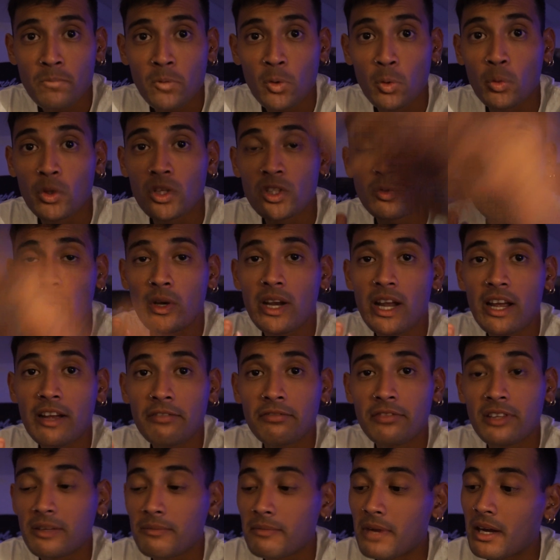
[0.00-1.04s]
was when I
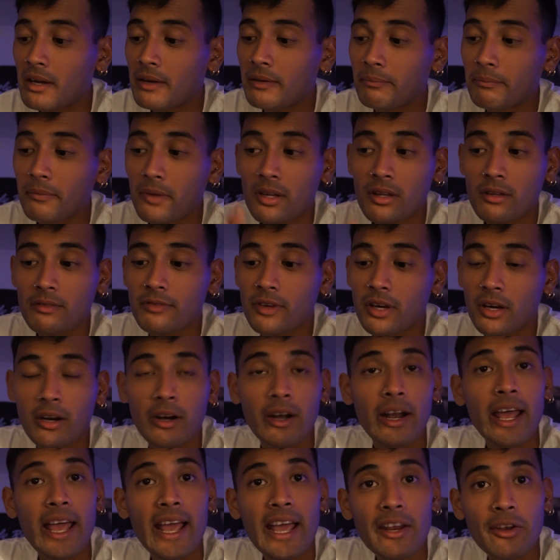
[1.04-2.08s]
flipped my
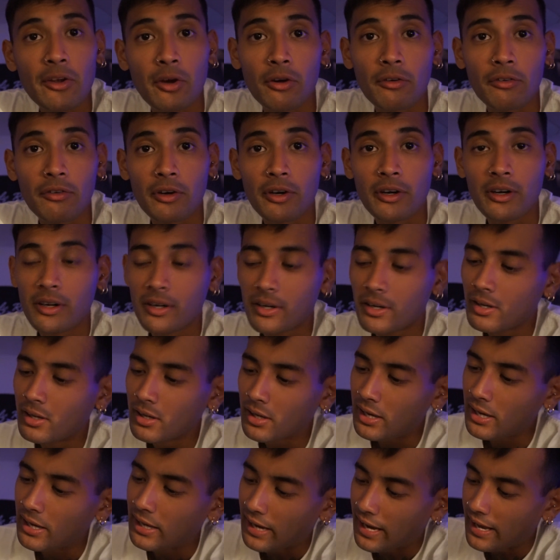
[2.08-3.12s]
motherfucking hand over,
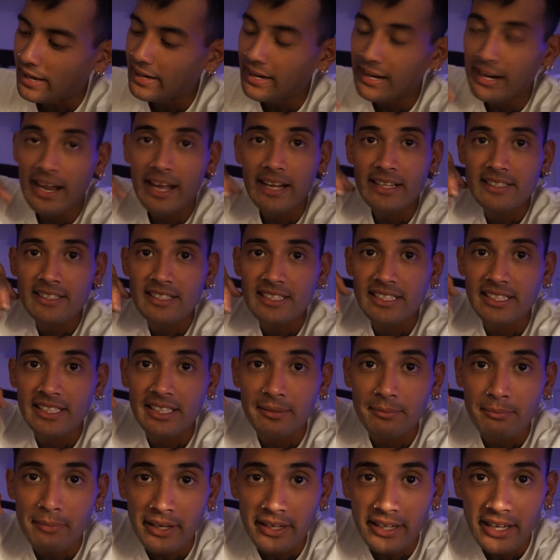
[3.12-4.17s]
and I did not see
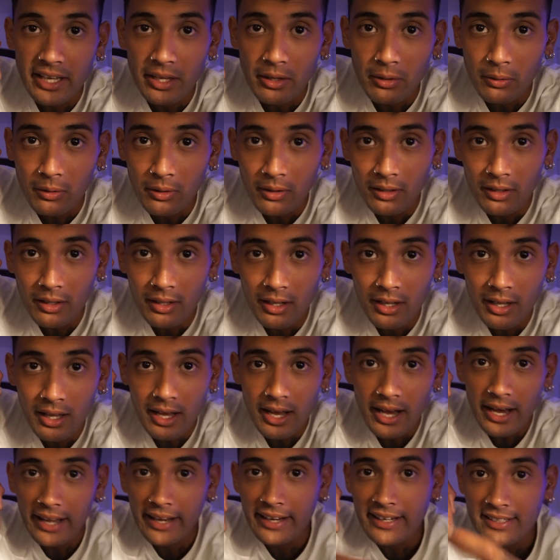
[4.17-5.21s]
my nail.
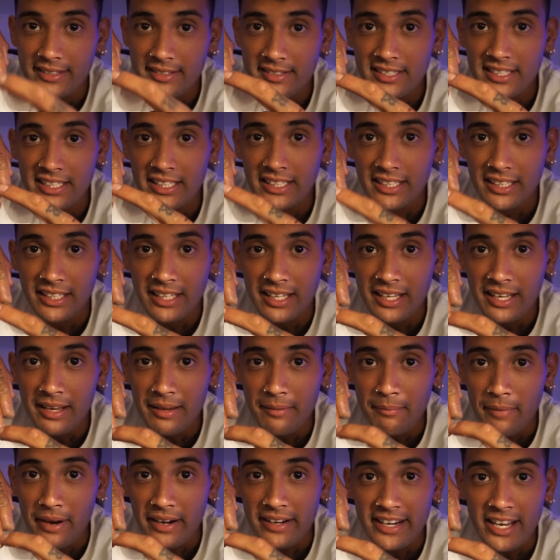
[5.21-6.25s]
I didn't see
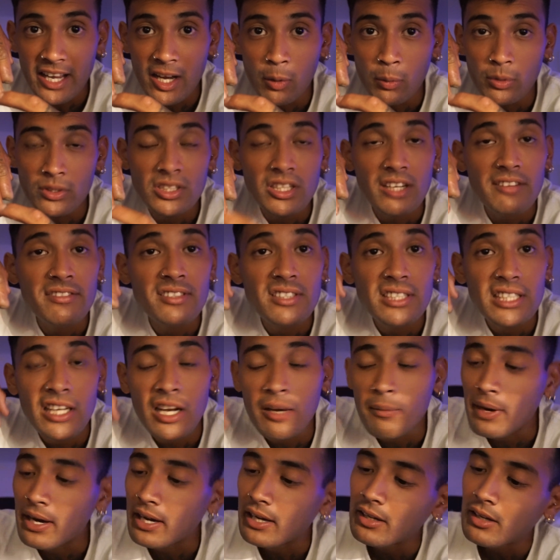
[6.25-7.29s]
my nail, which I've seen
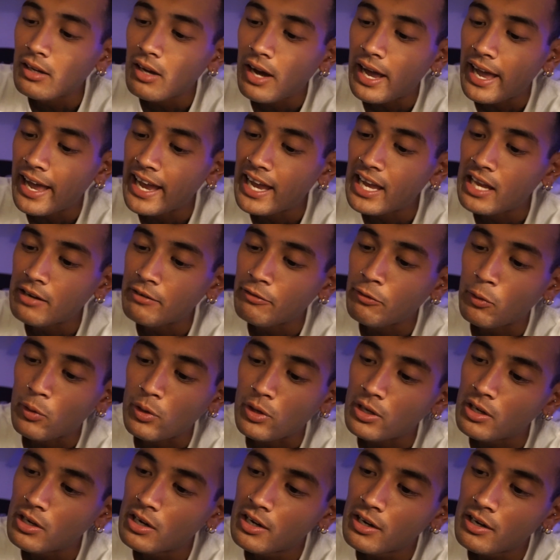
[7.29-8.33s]
on my hand
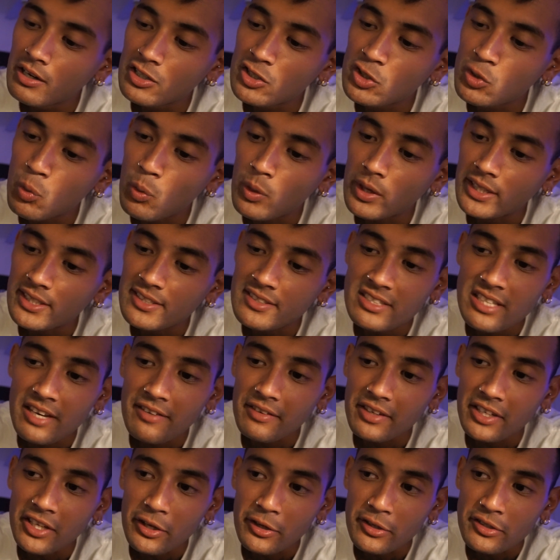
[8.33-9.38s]
for
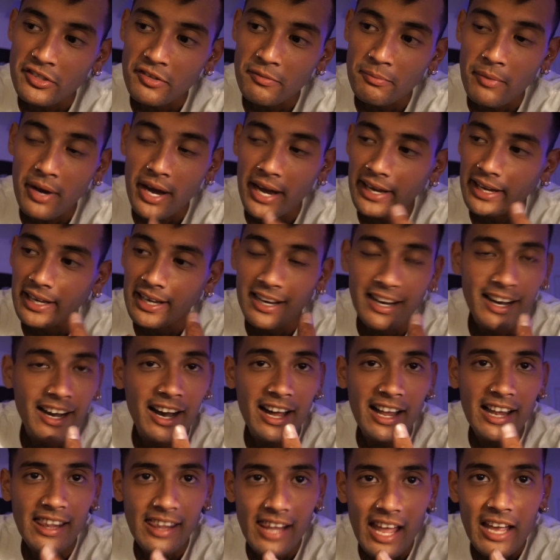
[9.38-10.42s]
27 years of my
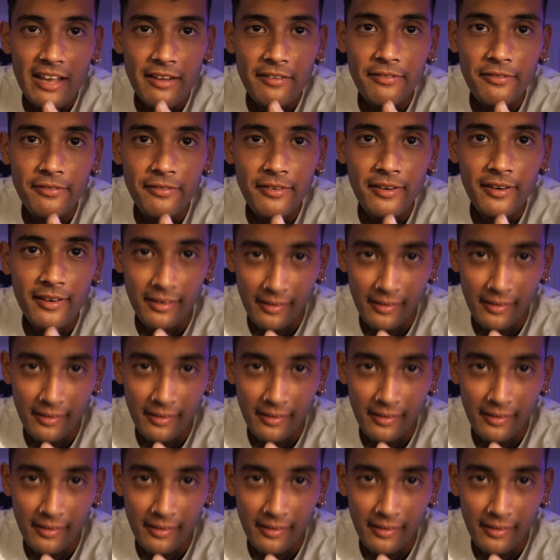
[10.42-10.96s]
life,